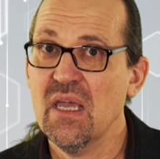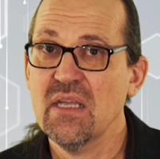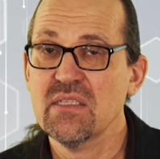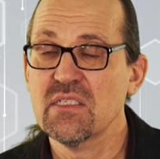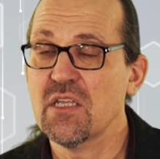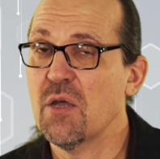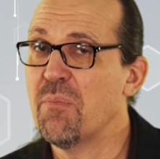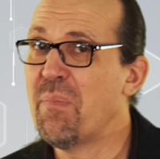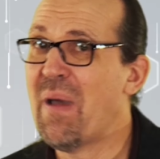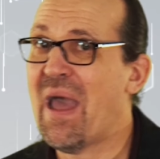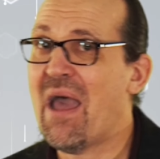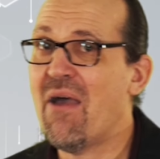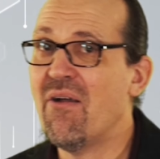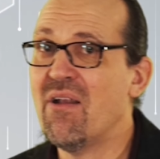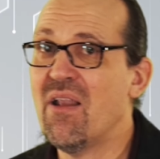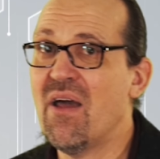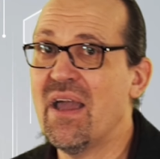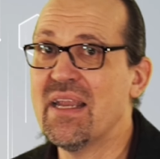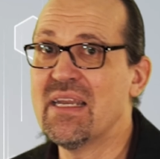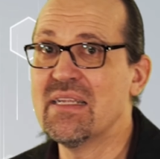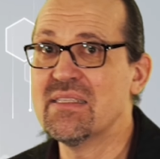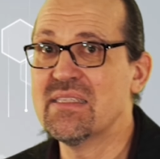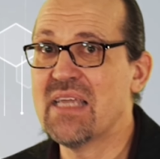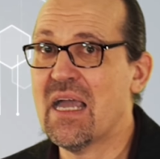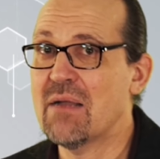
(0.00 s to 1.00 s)
So power
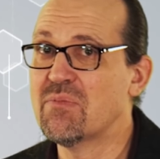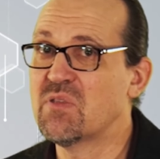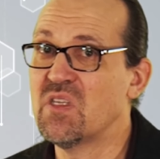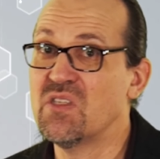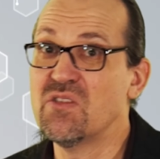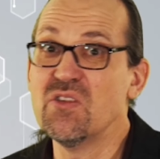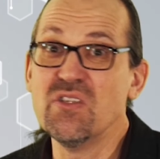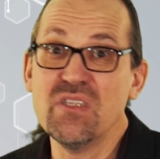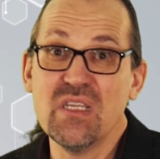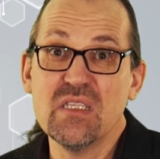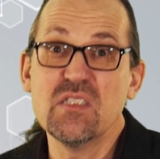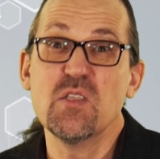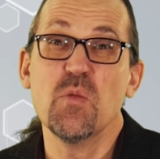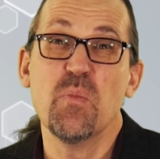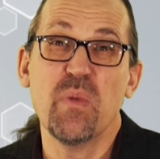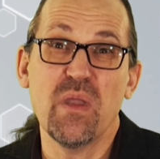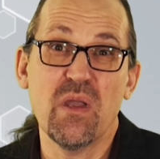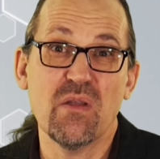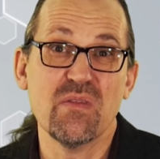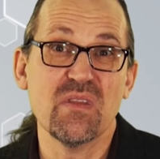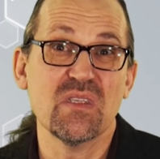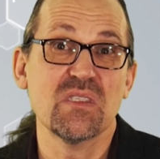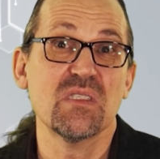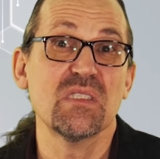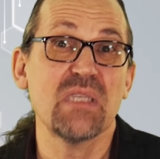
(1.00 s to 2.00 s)
line adapters, you need to be
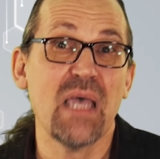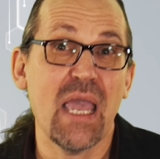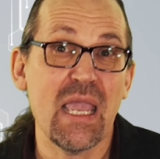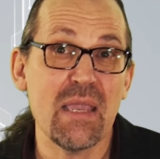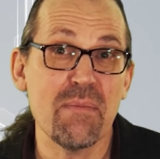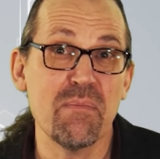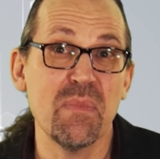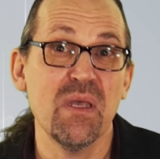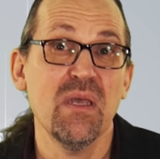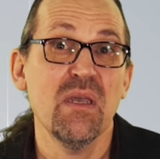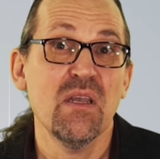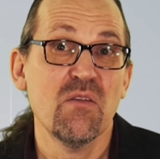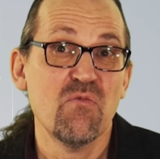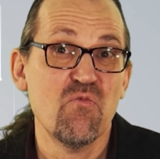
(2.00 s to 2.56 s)
on the same